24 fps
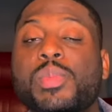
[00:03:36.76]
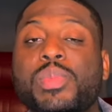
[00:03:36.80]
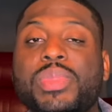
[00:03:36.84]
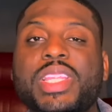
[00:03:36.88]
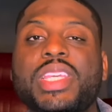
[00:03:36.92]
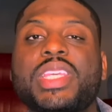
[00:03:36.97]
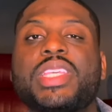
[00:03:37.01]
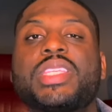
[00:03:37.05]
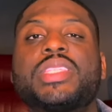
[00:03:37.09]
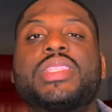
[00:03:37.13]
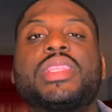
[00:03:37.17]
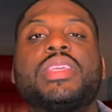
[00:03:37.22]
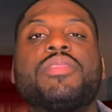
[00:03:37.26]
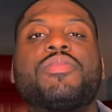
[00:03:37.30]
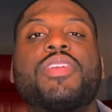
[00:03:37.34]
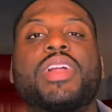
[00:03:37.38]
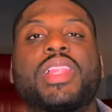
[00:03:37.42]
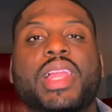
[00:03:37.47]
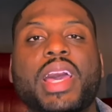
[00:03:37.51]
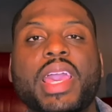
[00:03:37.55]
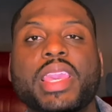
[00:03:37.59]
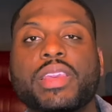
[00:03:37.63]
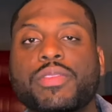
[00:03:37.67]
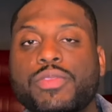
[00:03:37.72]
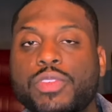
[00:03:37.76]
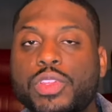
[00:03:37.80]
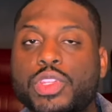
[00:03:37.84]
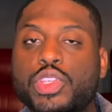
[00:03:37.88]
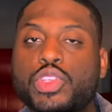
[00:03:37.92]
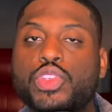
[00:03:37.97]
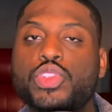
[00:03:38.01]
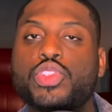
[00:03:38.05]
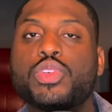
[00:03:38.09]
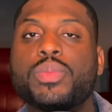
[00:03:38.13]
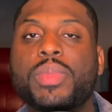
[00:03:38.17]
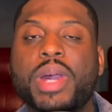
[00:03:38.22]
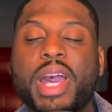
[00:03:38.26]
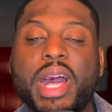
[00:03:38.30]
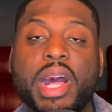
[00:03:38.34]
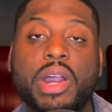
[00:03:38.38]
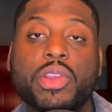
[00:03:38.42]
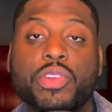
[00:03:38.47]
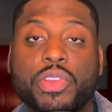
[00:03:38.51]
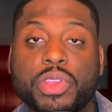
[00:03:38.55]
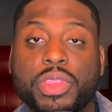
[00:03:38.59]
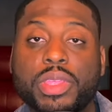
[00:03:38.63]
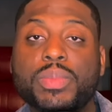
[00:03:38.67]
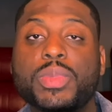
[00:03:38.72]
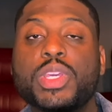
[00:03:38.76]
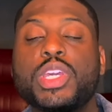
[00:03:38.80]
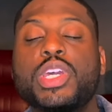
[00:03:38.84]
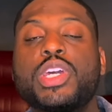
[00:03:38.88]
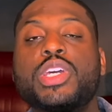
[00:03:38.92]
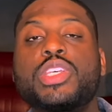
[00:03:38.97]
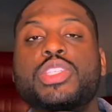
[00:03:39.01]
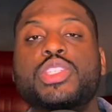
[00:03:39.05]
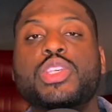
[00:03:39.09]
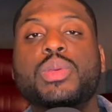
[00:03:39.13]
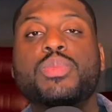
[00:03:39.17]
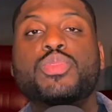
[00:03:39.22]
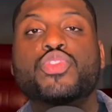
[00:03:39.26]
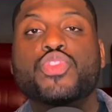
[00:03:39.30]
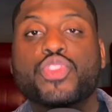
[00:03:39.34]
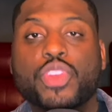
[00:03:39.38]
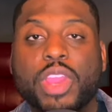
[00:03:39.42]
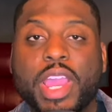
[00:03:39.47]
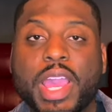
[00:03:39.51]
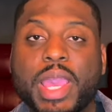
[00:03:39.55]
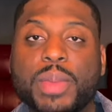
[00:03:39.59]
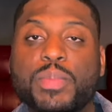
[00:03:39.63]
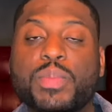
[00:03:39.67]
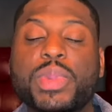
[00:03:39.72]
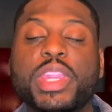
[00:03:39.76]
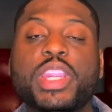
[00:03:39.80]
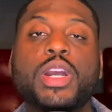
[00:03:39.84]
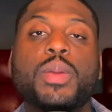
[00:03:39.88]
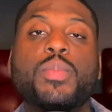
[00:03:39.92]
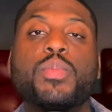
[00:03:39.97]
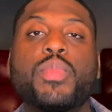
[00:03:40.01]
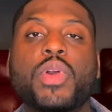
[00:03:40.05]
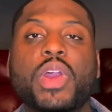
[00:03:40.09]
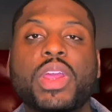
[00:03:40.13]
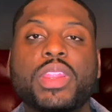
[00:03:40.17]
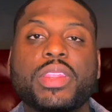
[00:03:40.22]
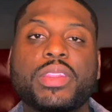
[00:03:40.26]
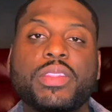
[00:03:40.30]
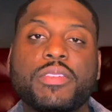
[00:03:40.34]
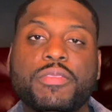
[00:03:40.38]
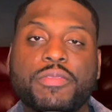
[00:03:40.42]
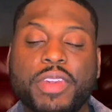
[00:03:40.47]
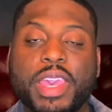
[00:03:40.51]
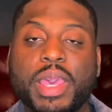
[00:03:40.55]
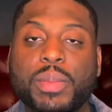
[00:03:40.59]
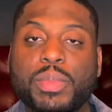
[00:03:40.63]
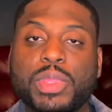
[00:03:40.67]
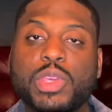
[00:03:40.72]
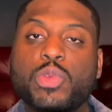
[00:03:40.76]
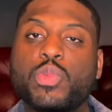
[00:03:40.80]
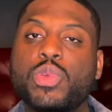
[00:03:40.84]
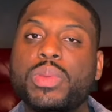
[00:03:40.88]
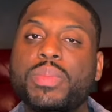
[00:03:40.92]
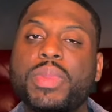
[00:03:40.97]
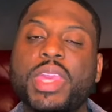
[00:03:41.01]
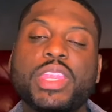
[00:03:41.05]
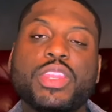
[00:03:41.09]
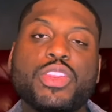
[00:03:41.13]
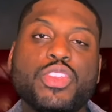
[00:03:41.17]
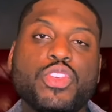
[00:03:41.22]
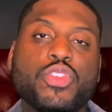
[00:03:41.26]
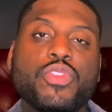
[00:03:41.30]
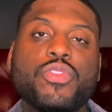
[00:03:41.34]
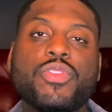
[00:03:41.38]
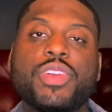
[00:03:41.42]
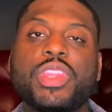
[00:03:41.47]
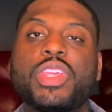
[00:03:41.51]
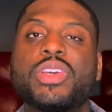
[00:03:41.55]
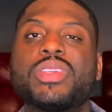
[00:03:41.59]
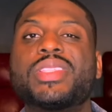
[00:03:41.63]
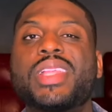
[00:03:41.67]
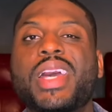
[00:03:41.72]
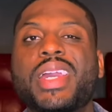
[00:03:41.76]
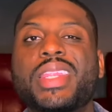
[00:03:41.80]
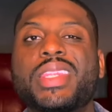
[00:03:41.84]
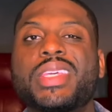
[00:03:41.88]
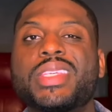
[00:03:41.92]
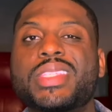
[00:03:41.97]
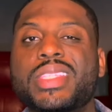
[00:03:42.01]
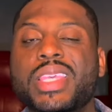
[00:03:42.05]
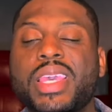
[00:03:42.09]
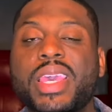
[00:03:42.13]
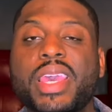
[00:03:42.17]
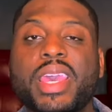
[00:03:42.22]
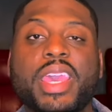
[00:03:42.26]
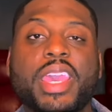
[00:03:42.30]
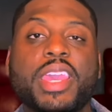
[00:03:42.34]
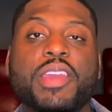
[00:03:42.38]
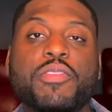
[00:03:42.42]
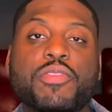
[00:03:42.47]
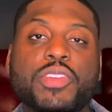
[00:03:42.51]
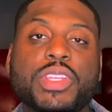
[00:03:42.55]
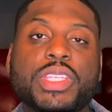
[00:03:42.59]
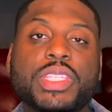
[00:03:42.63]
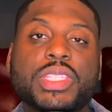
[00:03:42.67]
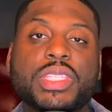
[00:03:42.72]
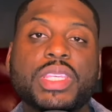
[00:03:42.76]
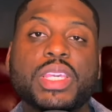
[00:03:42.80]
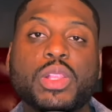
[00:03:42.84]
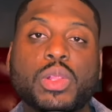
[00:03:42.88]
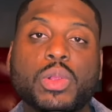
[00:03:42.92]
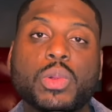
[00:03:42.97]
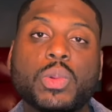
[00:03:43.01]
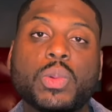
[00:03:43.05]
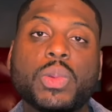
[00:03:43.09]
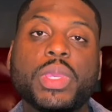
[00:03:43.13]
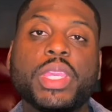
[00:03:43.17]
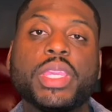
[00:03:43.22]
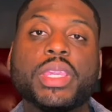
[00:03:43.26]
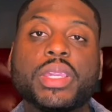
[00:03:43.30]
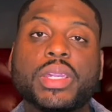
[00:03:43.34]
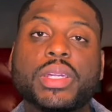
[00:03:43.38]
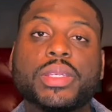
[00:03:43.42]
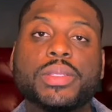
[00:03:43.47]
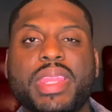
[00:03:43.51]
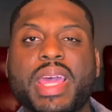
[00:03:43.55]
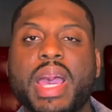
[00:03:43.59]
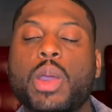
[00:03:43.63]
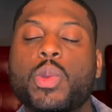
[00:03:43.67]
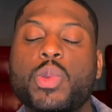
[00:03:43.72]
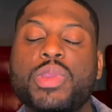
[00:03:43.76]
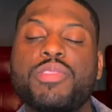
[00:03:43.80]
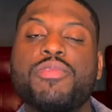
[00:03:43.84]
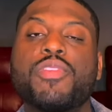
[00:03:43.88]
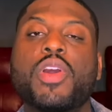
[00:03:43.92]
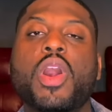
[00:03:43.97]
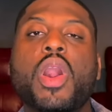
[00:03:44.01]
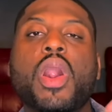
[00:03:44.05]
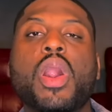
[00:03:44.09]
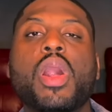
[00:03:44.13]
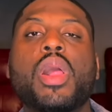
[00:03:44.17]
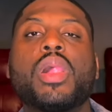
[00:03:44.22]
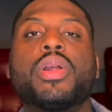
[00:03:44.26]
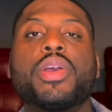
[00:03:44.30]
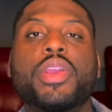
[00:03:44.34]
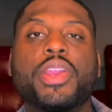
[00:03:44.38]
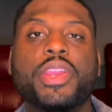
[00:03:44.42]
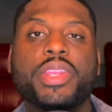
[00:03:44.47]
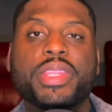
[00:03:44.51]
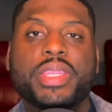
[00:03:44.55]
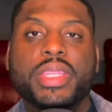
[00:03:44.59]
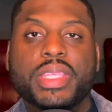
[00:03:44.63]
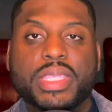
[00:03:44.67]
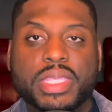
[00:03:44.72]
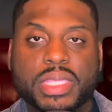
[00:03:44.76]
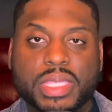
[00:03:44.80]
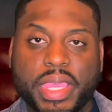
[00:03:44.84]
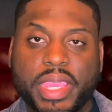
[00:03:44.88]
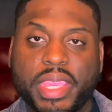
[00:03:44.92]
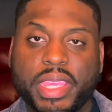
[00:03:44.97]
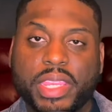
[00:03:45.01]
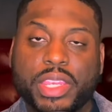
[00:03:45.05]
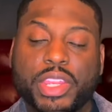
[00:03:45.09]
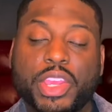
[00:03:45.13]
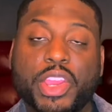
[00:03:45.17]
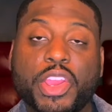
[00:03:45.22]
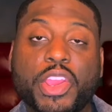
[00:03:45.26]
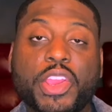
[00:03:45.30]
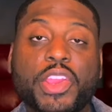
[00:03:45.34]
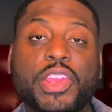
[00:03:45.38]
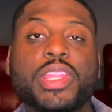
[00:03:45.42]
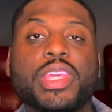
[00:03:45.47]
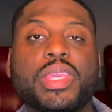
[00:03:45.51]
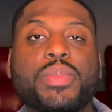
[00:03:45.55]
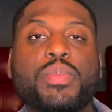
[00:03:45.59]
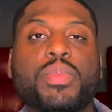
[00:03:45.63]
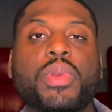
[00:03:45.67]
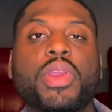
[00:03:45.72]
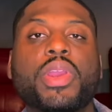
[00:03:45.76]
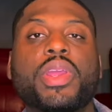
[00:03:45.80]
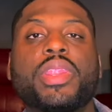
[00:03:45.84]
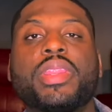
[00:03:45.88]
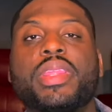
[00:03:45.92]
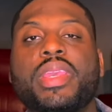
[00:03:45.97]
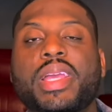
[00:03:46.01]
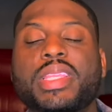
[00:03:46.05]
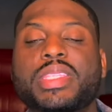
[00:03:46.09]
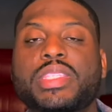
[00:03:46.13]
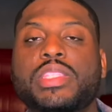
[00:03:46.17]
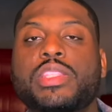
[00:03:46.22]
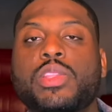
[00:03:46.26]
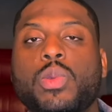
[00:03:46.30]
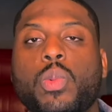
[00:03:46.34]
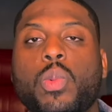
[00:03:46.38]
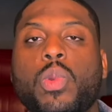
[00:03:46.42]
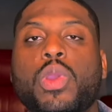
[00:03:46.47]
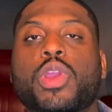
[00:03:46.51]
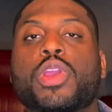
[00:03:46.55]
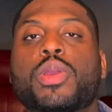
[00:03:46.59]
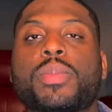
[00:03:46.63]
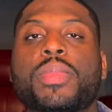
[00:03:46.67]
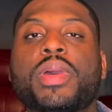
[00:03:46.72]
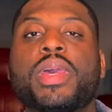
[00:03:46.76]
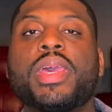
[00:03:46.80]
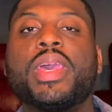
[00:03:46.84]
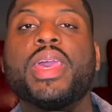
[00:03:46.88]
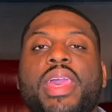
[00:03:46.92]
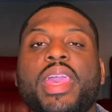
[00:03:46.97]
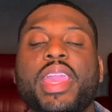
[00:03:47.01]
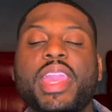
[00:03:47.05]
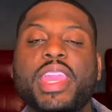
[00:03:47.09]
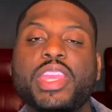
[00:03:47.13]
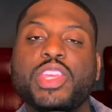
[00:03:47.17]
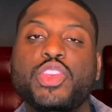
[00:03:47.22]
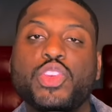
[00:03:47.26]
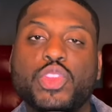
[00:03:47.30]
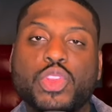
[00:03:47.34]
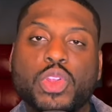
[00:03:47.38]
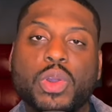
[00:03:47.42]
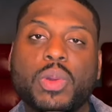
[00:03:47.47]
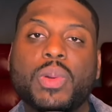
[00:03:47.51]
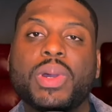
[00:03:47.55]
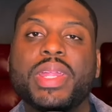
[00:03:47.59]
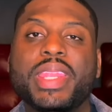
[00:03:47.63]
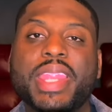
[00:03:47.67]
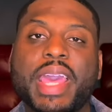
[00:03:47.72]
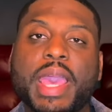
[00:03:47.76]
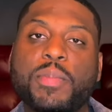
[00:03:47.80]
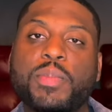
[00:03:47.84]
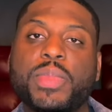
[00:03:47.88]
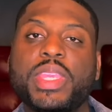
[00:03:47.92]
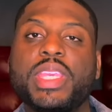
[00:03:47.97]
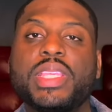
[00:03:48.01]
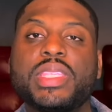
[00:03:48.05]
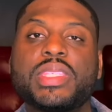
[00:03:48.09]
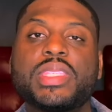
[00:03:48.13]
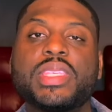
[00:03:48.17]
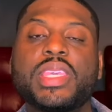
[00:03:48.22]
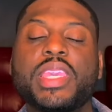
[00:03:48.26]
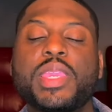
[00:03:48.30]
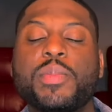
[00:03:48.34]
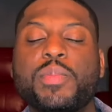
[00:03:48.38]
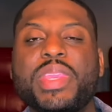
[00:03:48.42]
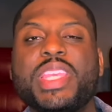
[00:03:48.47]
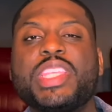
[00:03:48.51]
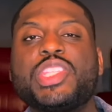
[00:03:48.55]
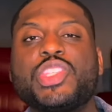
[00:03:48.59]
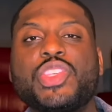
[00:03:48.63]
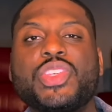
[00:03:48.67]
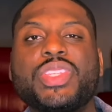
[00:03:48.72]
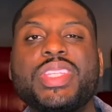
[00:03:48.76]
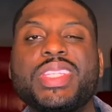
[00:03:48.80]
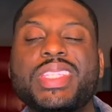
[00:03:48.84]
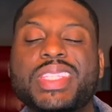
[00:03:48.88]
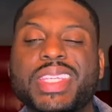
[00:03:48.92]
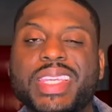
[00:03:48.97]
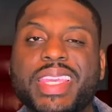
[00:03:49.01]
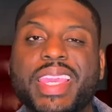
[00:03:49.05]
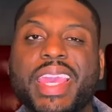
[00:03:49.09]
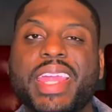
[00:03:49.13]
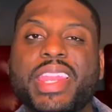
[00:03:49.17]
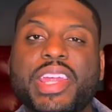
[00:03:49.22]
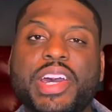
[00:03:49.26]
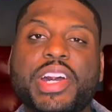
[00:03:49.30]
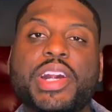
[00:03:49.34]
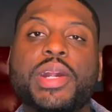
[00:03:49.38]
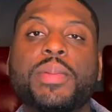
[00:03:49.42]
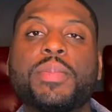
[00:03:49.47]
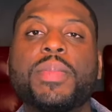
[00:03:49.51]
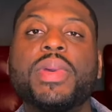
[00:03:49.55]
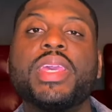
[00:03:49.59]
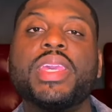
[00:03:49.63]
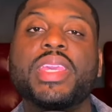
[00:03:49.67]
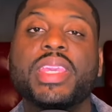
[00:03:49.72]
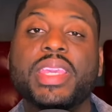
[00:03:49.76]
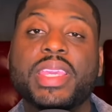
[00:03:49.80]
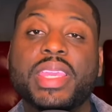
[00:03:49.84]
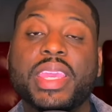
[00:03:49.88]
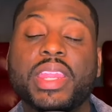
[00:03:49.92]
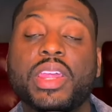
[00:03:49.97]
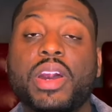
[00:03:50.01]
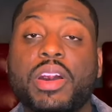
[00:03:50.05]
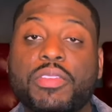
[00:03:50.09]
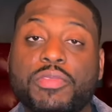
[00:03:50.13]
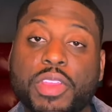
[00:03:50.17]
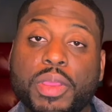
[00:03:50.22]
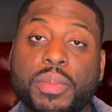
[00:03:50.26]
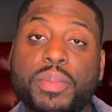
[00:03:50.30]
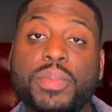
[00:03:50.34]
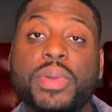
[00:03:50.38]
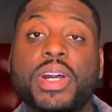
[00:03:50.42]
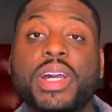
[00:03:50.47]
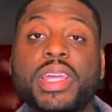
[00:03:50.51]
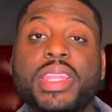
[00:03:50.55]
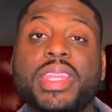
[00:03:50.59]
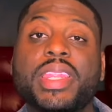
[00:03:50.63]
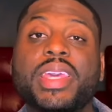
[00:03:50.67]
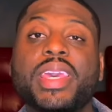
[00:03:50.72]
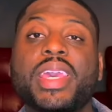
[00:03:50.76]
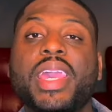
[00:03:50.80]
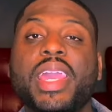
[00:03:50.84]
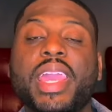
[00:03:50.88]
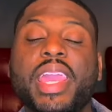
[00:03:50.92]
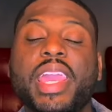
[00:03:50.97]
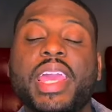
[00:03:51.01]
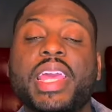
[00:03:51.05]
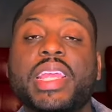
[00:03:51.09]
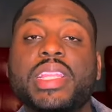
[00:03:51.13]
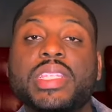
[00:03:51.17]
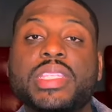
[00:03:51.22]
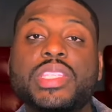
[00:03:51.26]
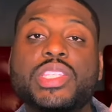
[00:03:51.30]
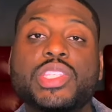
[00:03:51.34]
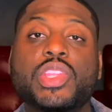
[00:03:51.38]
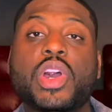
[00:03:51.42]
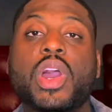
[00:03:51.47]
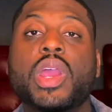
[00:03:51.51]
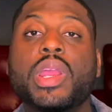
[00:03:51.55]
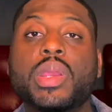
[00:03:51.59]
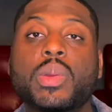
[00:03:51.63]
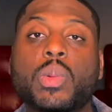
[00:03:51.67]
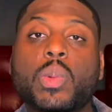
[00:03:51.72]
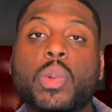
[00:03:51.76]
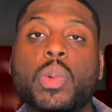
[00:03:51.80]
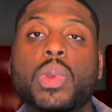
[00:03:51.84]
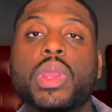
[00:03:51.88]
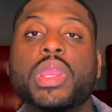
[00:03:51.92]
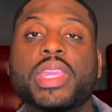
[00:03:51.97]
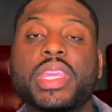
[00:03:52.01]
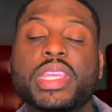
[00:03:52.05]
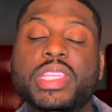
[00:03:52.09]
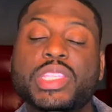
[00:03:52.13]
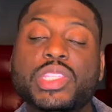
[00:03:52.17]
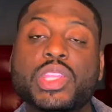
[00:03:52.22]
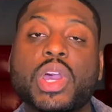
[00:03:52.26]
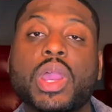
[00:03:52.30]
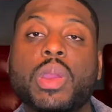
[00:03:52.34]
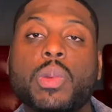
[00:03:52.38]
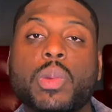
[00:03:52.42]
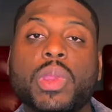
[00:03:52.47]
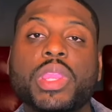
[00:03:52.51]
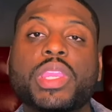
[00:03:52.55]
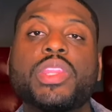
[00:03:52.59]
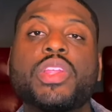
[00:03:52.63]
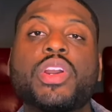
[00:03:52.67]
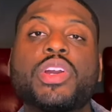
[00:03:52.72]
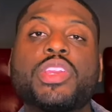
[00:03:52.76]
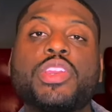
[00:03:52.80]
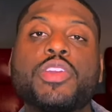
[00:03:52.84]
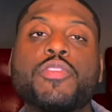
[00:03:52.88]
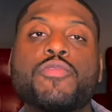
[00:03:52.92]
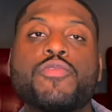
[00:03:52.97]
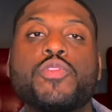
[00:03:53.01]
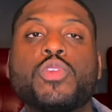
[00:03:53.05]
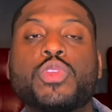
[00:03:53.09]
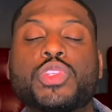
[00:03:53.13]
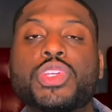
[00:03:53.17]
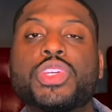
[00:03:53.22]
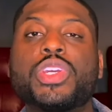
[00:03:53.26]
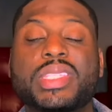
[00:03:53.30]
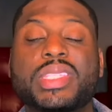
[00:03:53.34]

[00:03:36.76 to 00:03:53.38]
please leave a like for the YouTube algorithm subscribe, become part of the family. We make new videos like this every single week. Now, we've all heard the saying, the early bird gets the worm. And you know what that means? It means you need to get up, get off your butt, and start working. Start working on your future.